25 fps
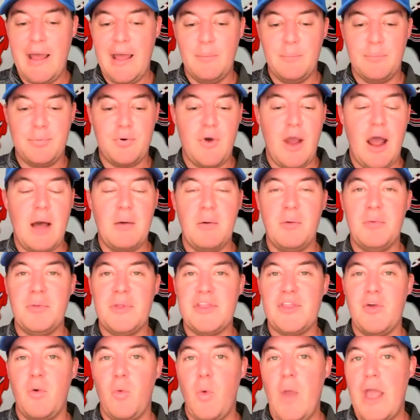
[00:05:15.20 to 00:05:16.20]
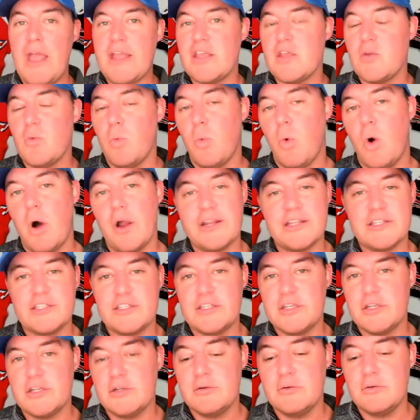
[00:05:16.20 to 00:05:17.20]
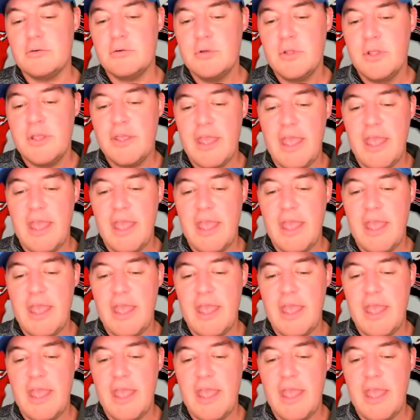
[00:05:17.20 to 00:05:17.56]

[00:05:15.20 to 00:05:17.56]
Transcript: probably the way he wanted to,